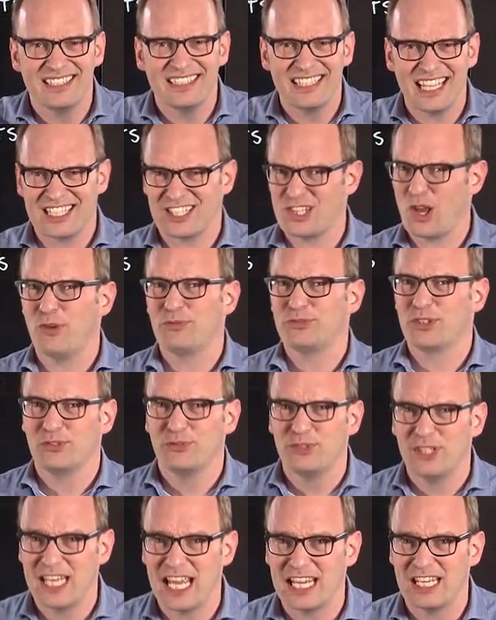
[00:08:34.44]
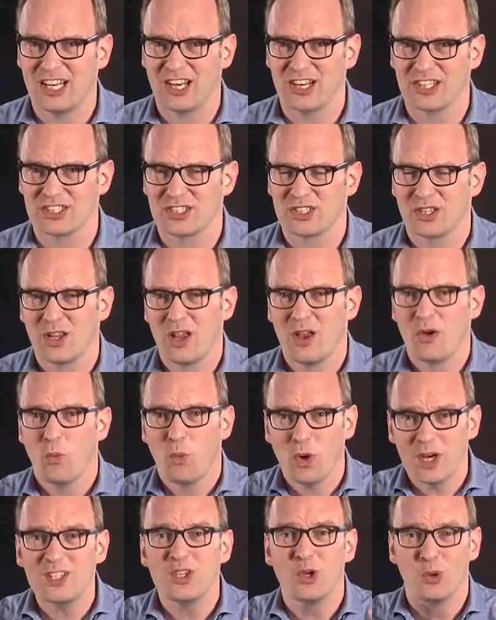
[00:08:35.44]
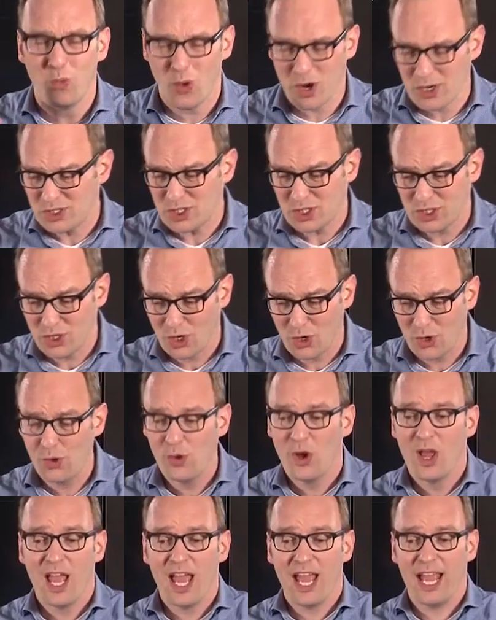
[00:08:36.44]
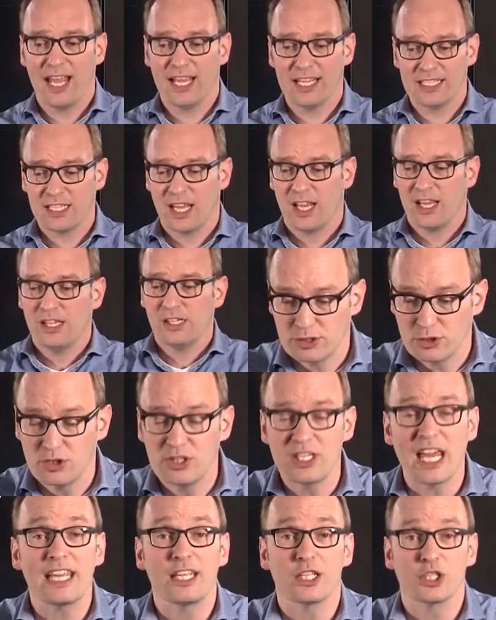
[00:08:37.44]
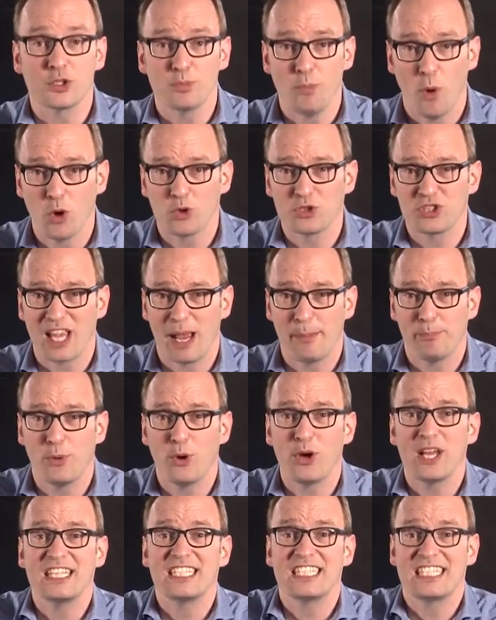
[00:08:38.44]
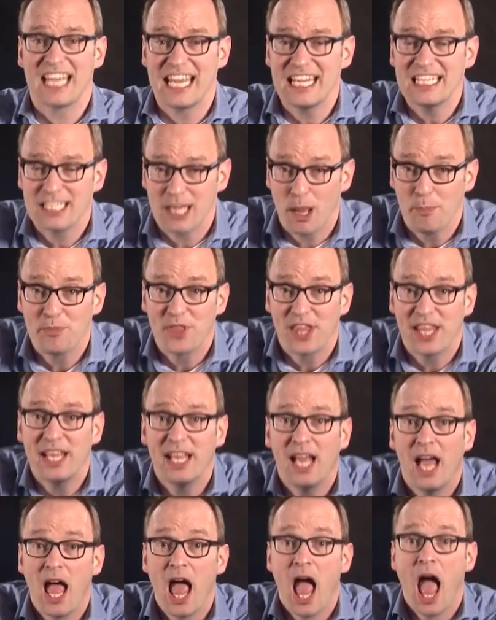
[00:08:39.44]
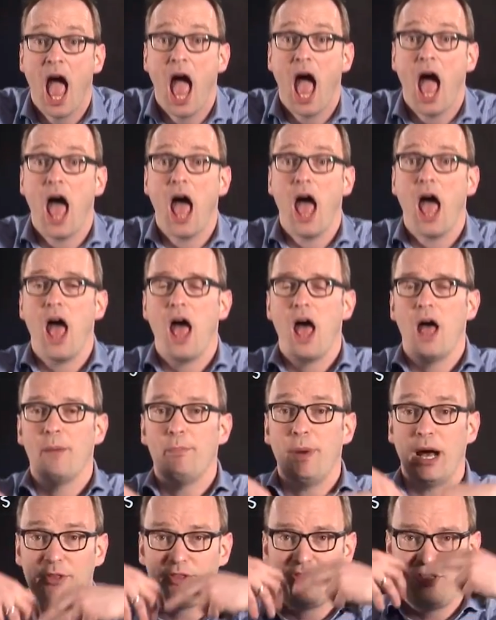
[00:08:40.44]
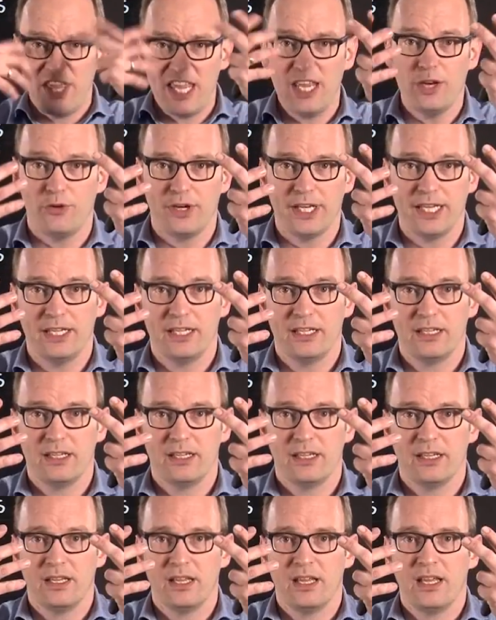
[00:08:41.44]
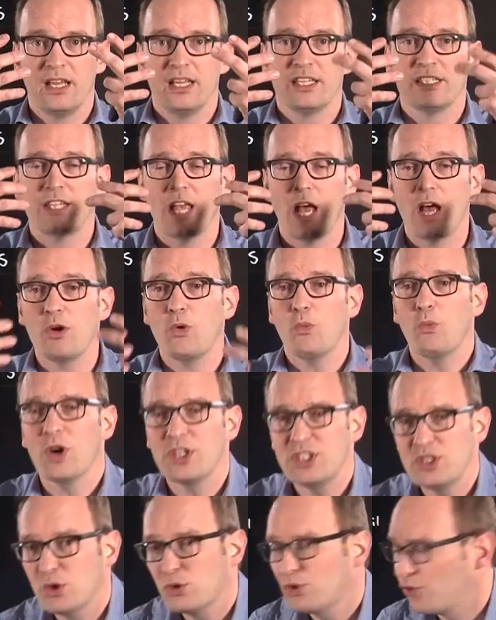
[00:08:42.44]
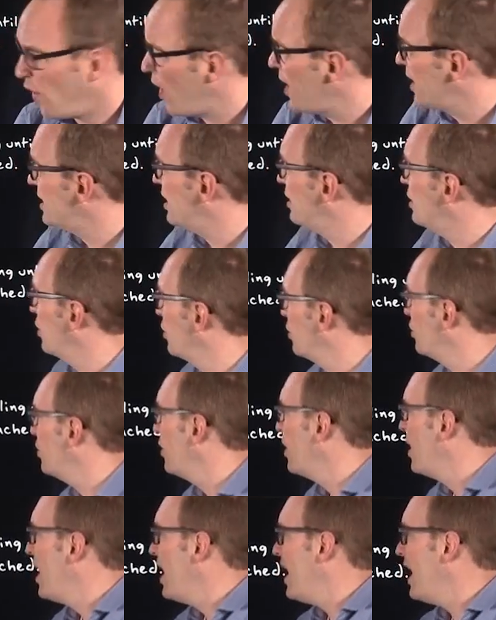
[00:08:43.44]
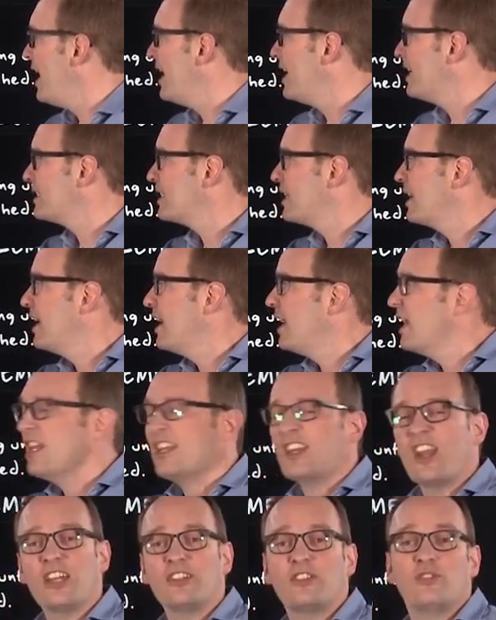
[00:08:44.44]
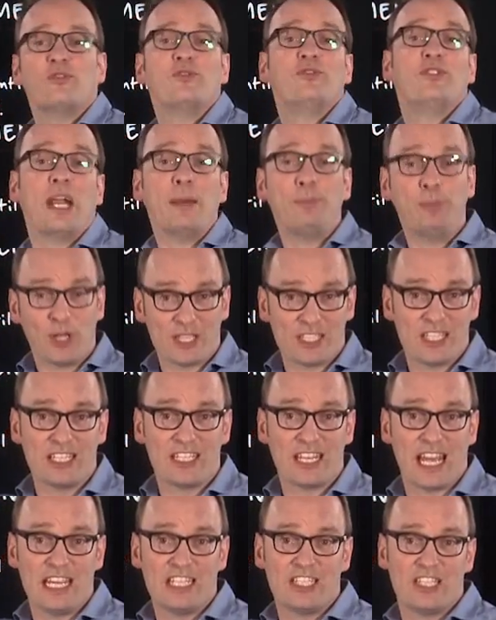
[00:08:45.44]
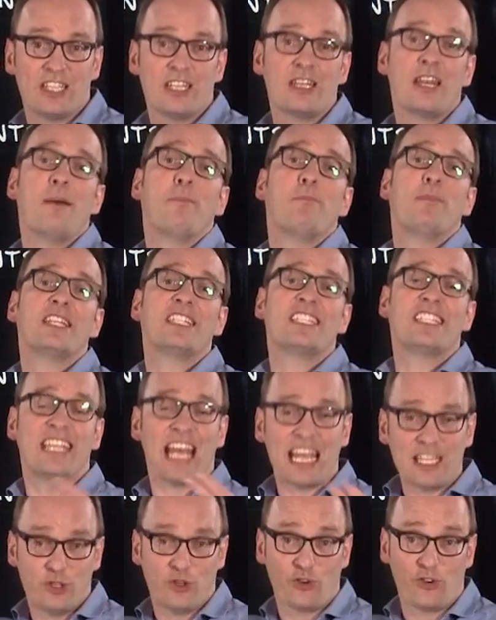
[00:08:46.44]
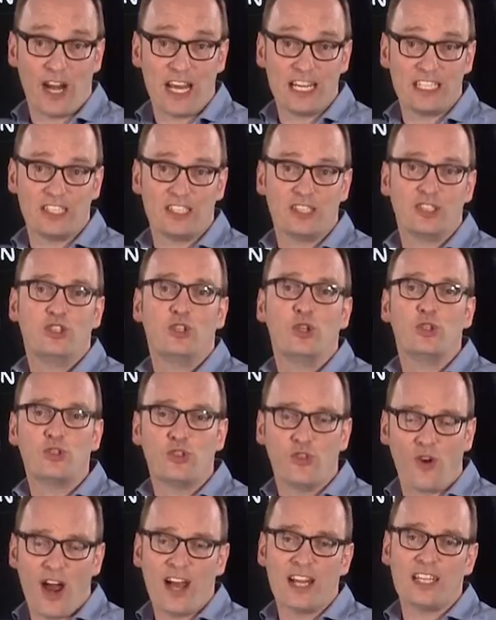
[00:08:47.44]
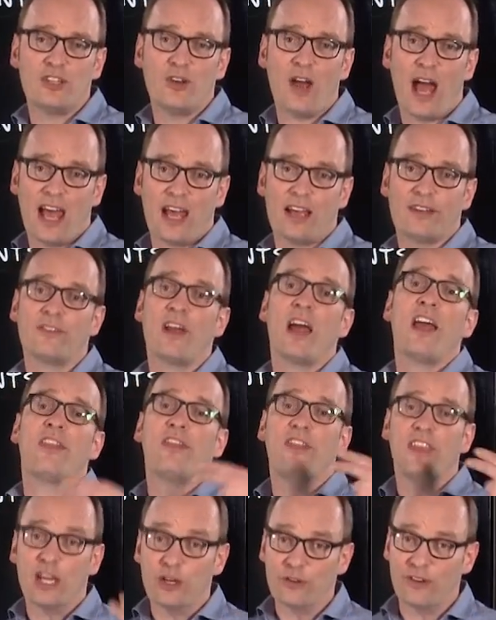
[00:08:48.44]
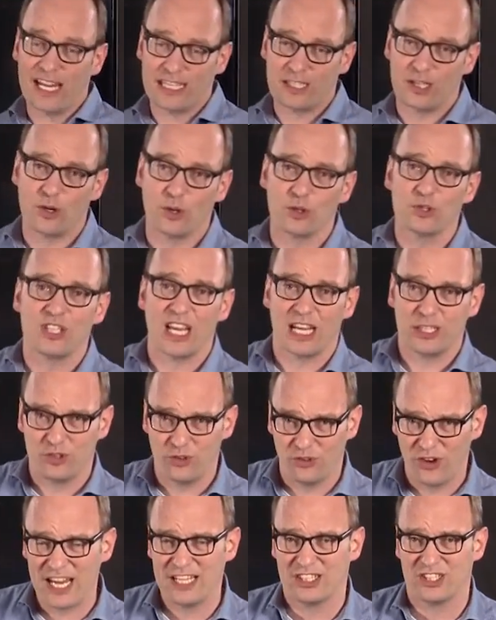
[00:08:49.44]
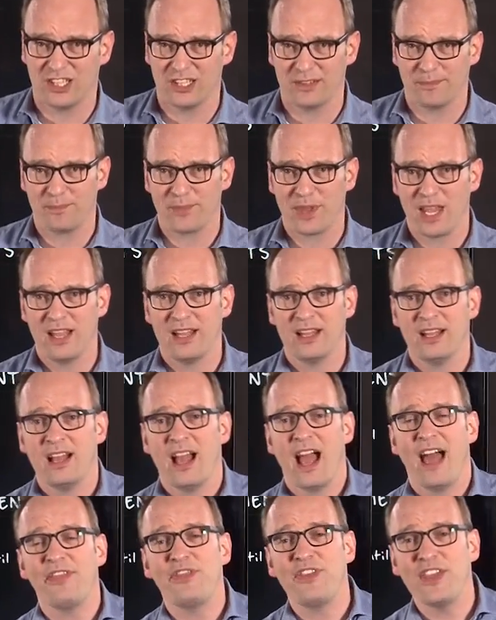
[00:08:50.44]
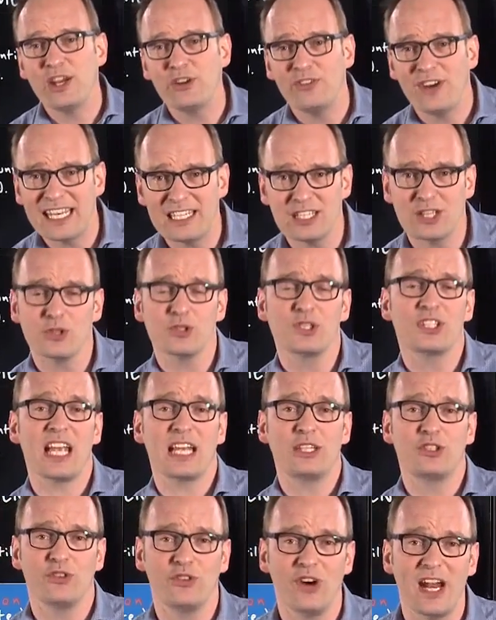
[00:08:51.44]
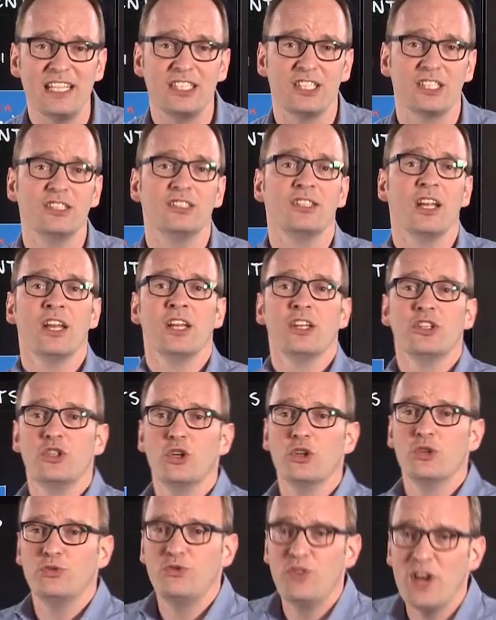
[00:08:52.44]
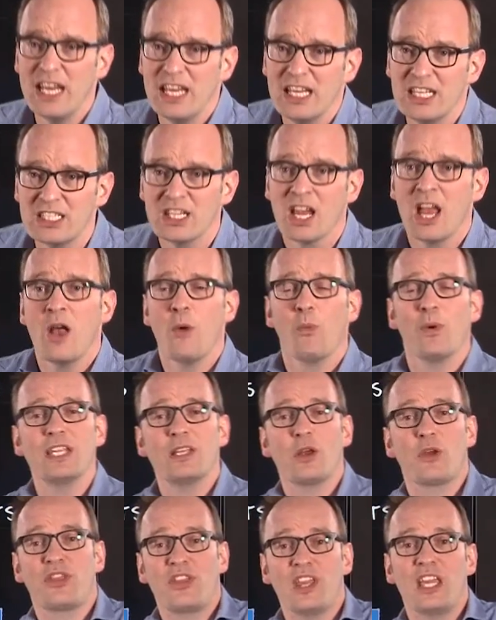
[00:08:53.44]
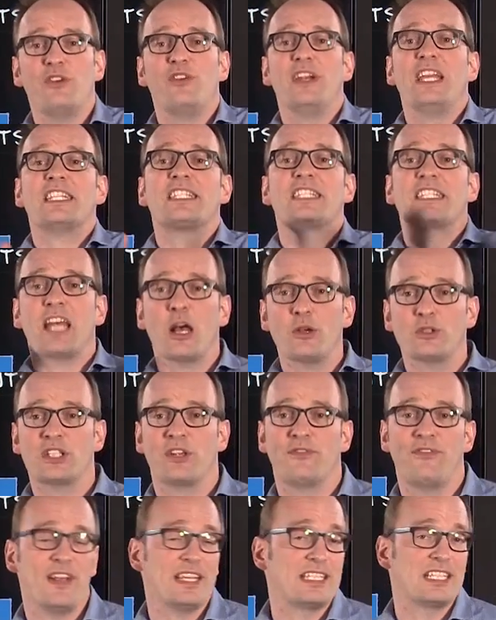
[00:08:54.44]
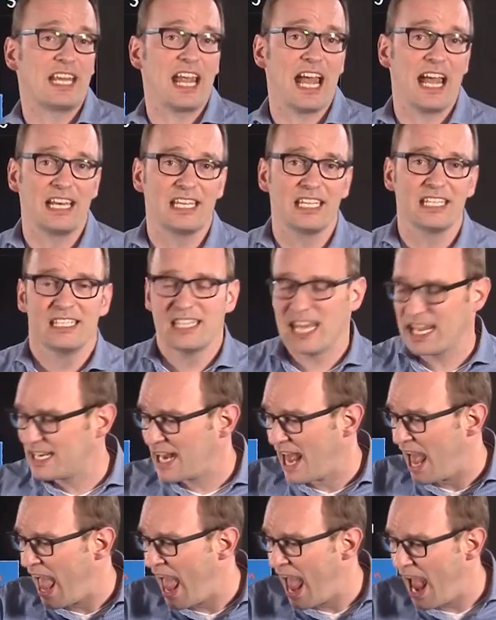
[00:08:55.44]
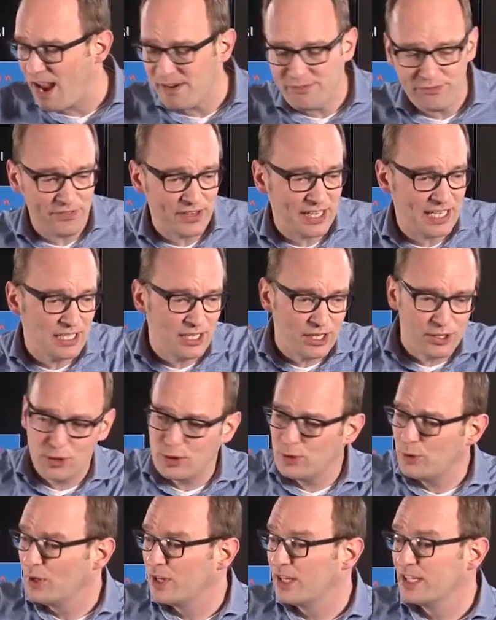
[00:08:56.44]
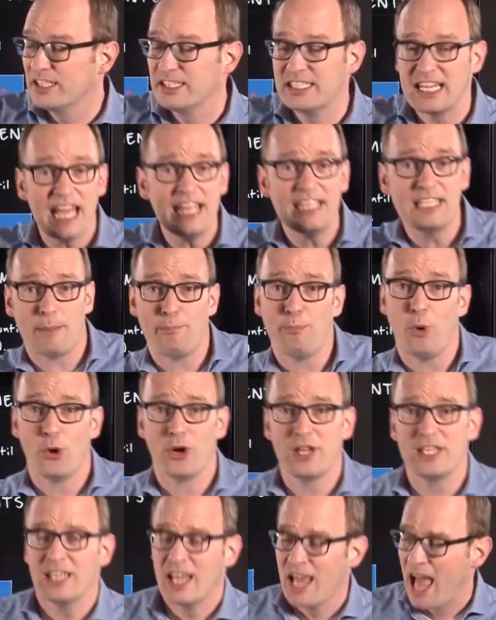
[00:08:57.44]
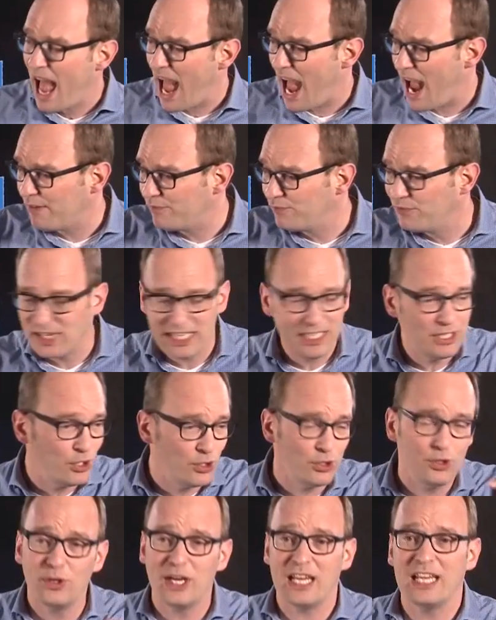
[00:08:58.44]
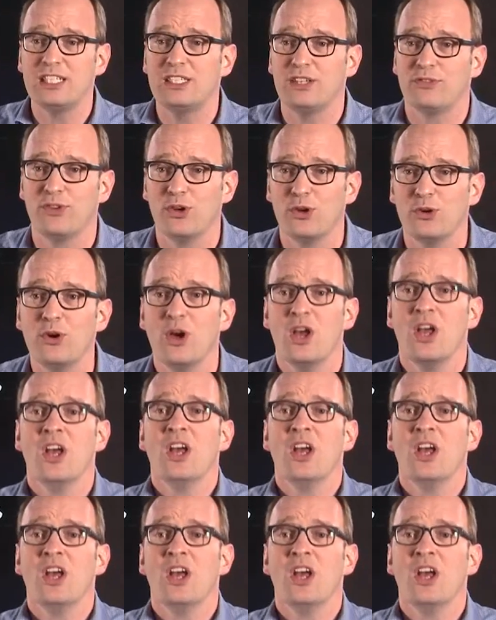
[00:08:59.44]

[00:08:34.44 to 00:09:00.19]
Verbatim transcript: that's often ridiculous. What you want to do is to take a small sample and say something about theory. So what you try to do is not representation, but saturation. You try to have theoretical saturation. And theoretical saturation you reach when your theory is so sophisticated that every new data point, every new interview